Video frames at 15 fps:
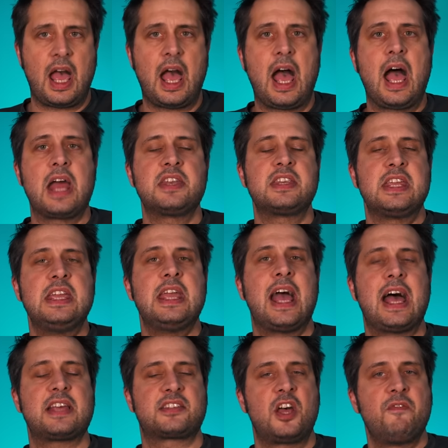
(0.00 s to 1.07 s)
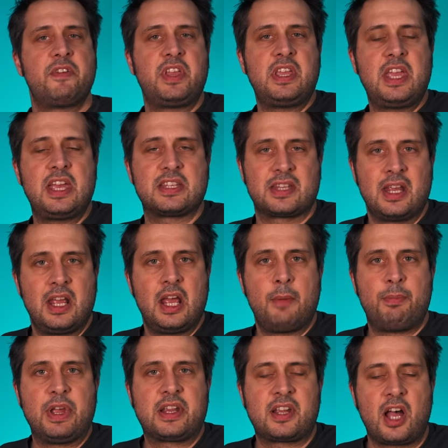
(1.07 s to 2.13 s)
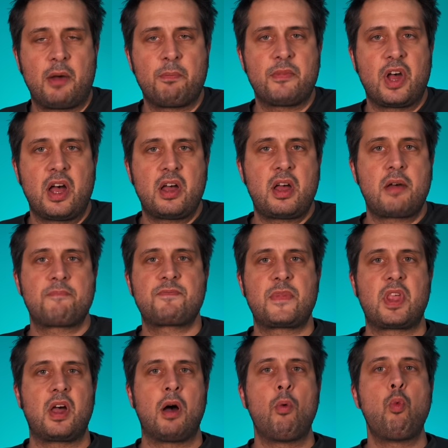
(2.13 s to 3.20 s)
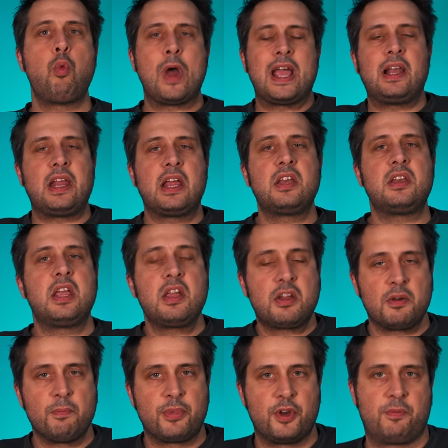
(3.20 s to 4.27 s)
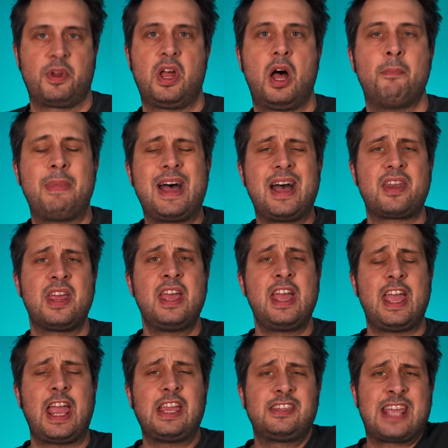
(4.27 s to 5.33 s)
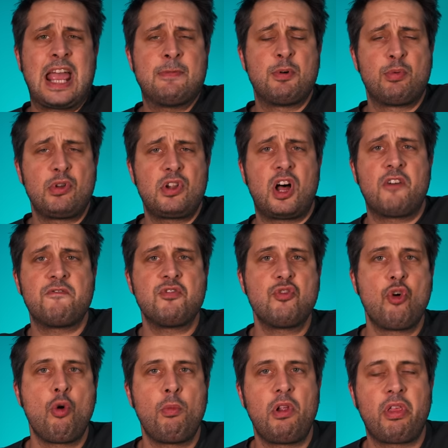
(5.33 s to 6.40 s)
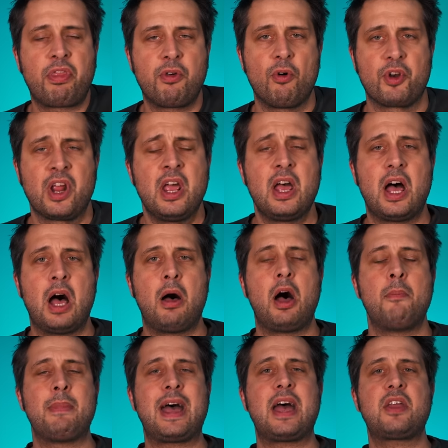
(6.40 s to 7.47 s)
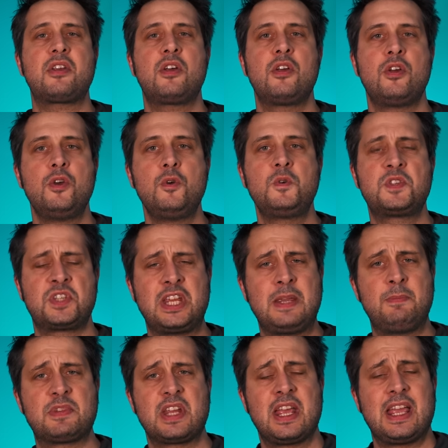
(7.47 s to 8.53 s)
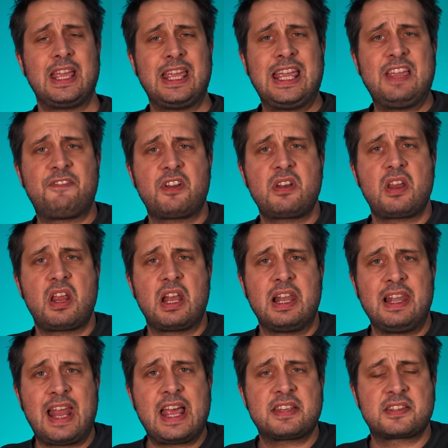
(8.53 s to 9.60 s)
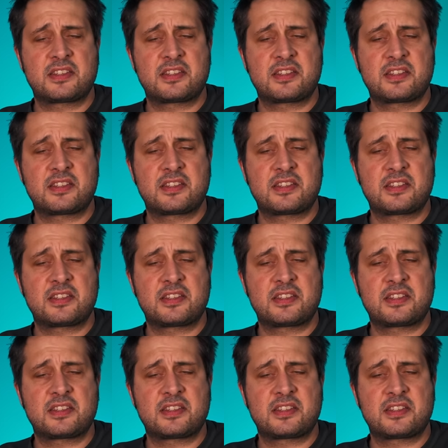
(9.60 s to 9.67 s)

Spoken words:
And he has, over the years, become a wailing nincompoop, a man incapable of normal thought, a man who seems even less